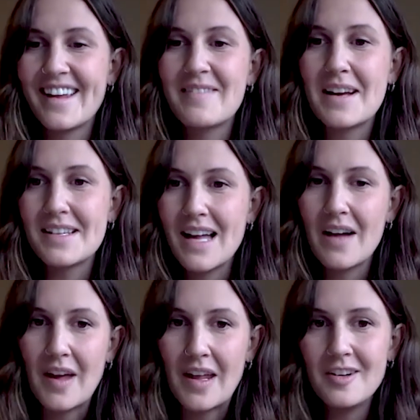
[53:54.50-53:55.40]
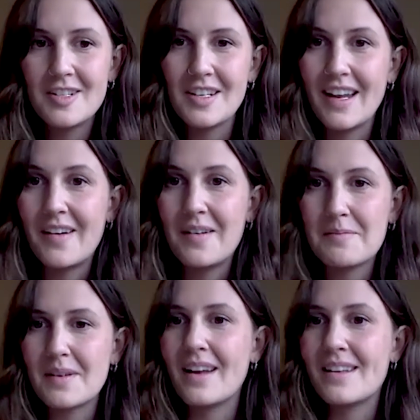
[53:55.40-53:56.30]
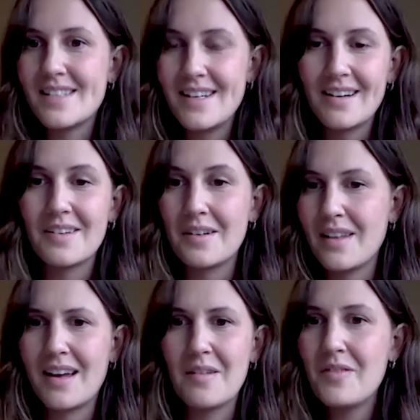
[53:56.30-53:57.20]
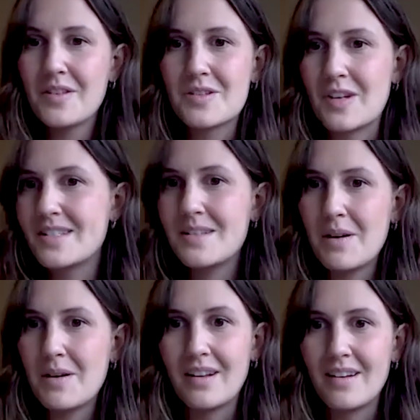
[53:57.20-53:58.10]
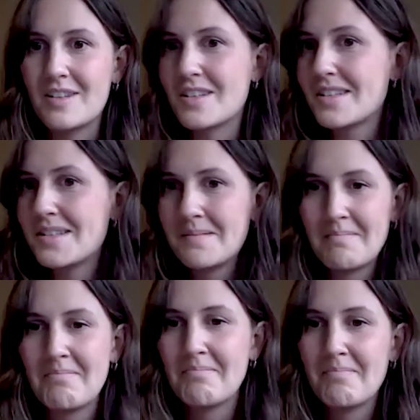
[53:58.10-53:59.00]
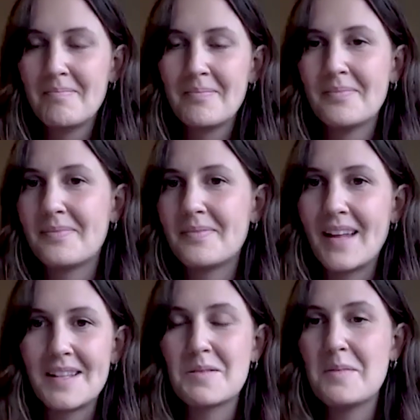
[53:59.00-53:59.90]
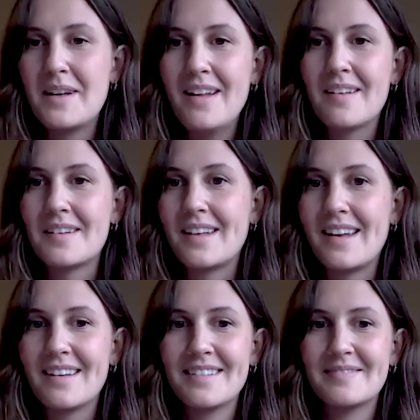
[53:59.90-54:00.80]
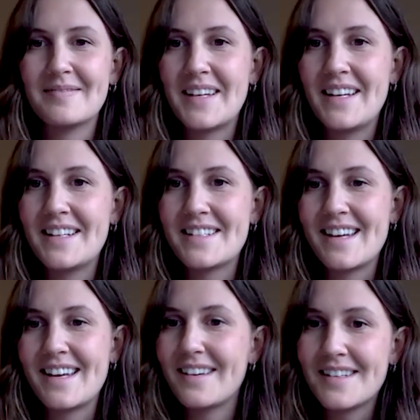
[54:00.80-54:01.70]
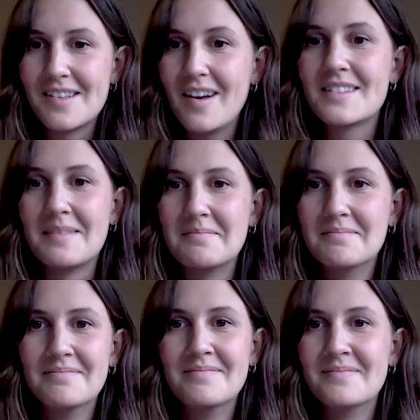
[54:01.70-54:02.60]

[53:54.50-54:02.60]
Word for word: and like, because I have energy now, I'm kind of sitting here going, like, I don't feel stressed about it. I just, that's what my day looks like and it's like it's awesome